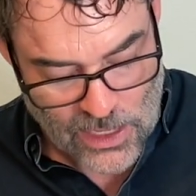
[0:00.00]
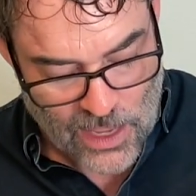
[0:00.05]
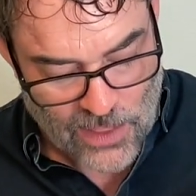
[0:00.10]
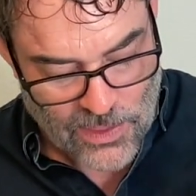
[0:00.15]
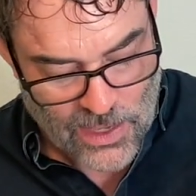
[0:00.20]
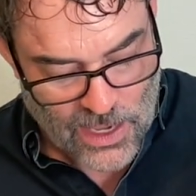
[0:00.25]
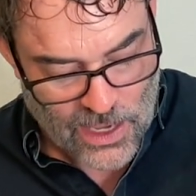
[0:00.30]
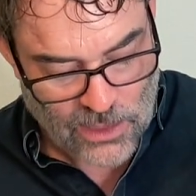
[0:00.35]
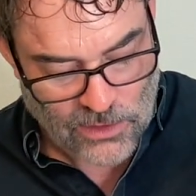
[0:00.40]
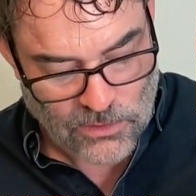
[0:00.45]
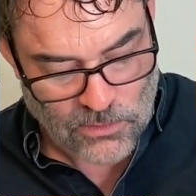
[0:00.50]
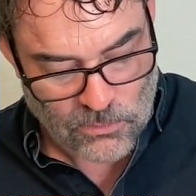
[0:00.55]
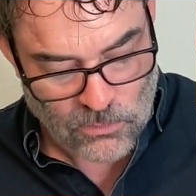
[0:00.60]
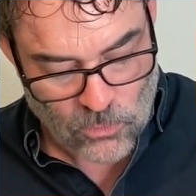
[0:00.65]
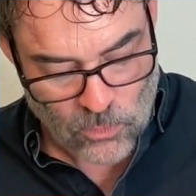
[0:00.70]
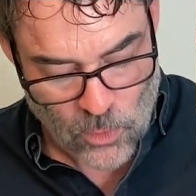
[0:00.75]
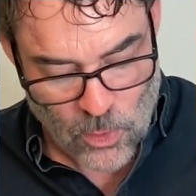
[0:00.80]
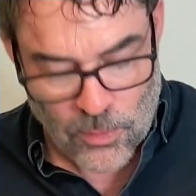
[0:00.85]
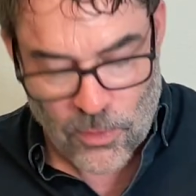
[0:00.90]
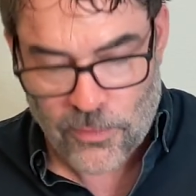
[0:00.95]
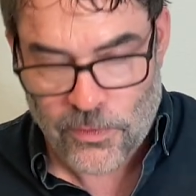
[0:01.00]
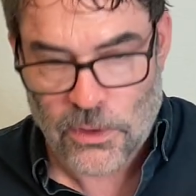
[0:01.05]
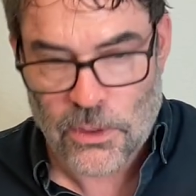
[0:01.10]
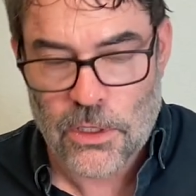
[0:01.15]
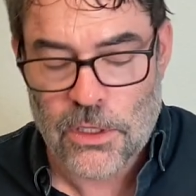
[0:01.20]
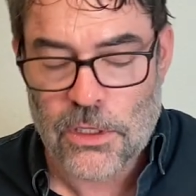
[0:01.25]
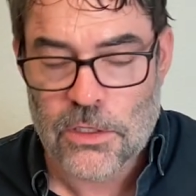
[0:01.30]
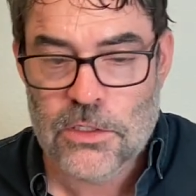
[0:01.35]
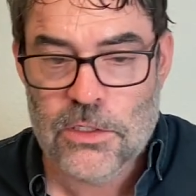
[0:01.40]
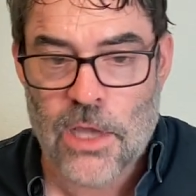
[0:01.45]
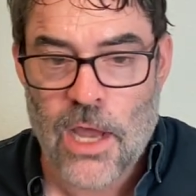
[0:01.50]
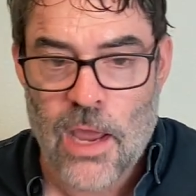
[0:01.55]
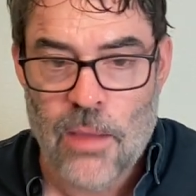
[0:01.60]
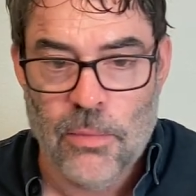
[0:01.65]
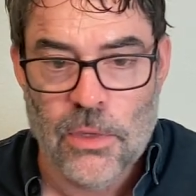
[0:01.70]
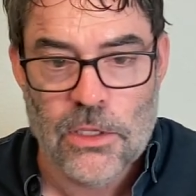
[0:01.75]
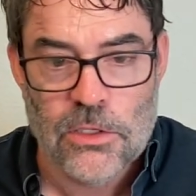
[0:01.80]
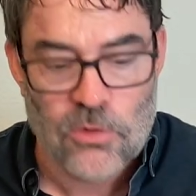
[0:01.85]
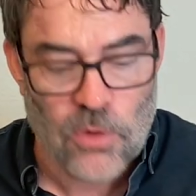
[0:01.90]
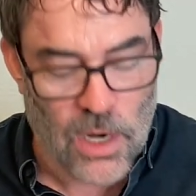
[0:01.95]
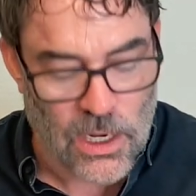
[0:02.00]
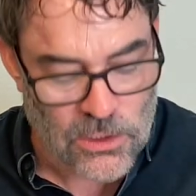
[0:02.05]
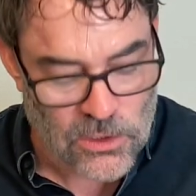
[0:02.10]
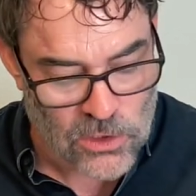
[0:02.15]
and then we'll move into the assignments, right?